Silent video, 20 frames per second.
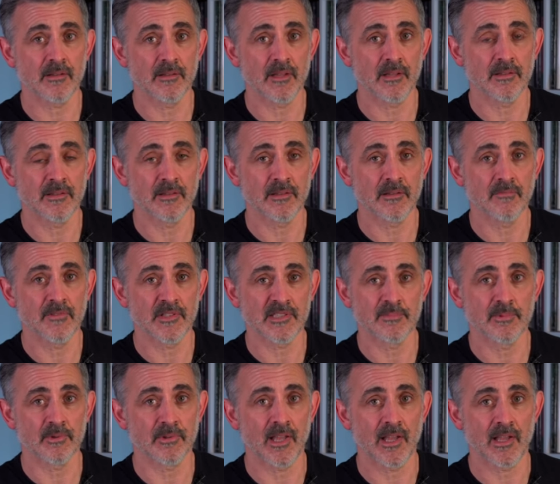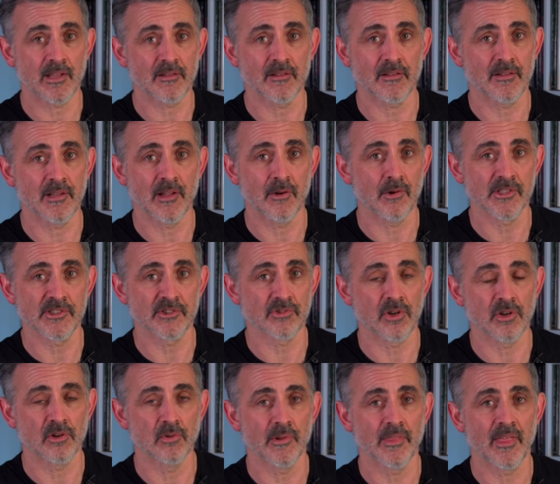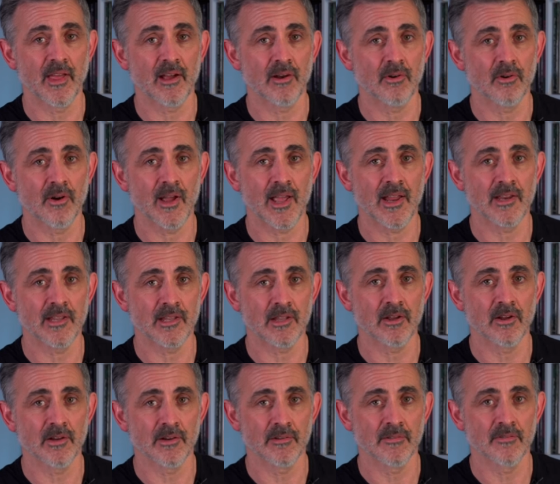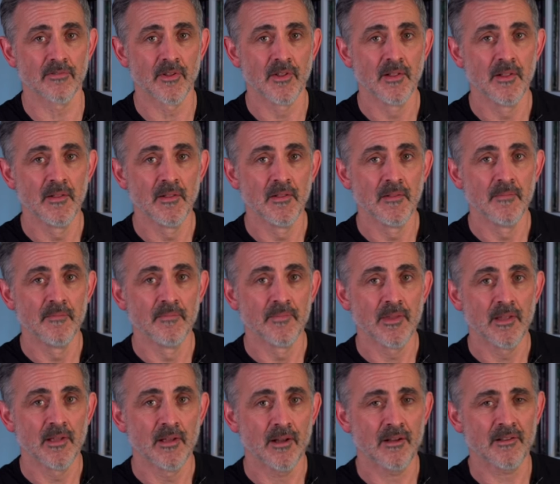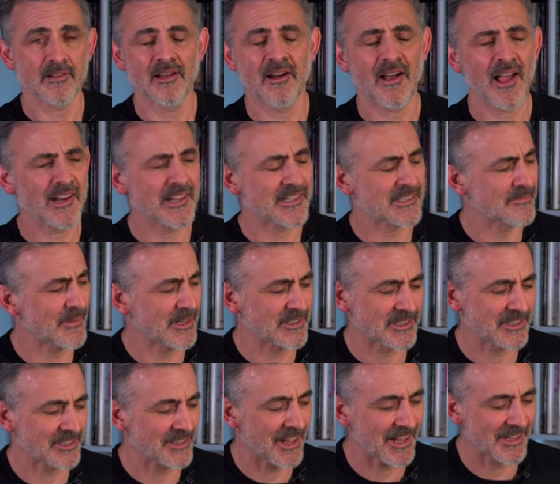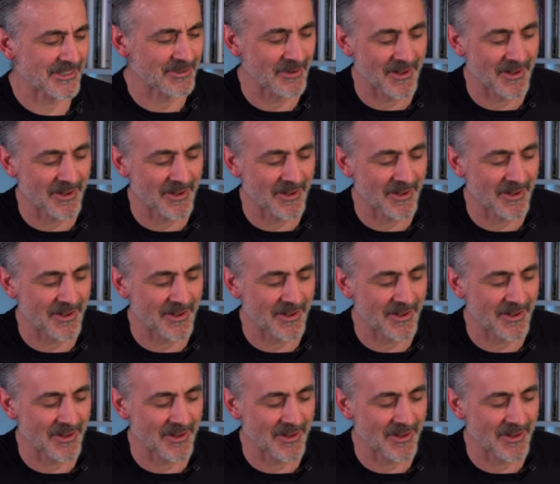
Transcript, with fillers: invisible deck, you know, I struggle with that, or any kind of, oh God, Alex mentioned that as